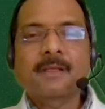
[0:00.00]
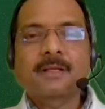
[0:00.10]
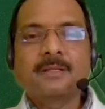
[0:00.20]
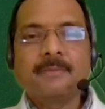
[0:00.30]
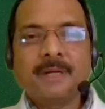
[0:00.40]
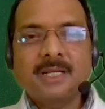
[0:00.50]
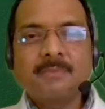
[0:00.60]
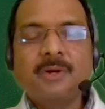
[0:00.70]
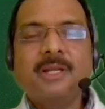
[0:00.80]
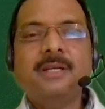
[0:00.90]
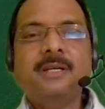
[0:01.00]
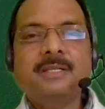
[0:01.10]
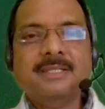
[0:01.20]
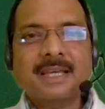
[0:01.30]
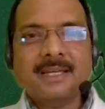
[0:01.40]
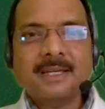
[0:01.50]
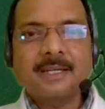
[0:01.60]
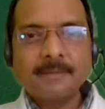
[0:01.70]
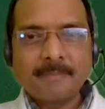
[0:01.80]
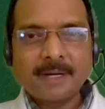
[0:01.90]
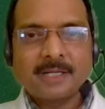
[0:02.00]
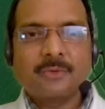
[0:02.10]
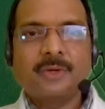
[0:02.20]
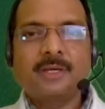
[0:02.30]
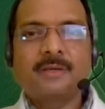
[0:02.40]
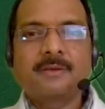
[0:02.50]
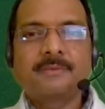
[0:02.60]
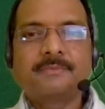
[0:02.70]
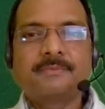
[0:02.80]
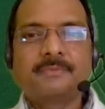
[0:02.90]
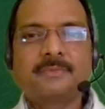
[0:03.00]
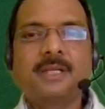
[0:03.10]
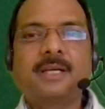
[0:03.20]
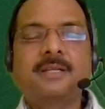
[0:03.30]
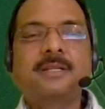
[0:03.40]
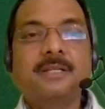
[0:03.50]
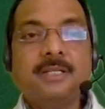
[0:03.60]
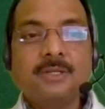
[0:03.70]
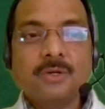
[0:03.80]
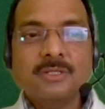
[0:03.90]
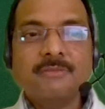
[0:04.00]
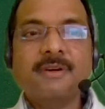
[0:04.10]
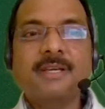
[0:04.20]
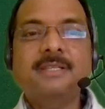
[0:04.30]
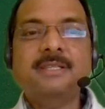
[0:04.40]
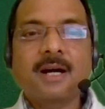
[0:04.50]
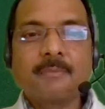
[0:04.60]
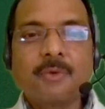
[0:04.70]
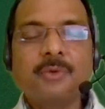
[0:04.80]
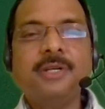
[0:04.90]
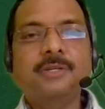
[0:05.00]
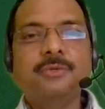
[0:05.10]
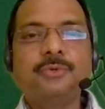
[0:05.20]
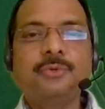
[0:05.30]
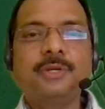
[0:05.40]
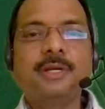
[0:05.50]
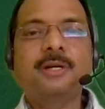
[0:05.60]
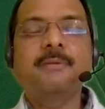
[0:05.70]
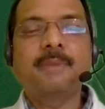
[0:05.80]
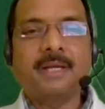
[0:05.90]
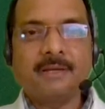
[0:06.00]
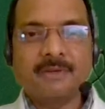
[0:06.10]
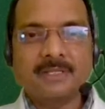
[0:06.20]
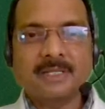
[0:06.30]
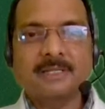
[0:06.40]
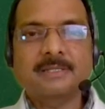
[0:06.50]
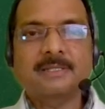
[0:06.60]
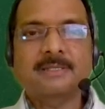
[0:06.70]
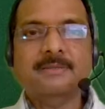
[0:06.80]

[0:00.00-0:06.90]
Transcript: The metabolic cyclic pathway that detoxifies ammonia to urea by liver cells.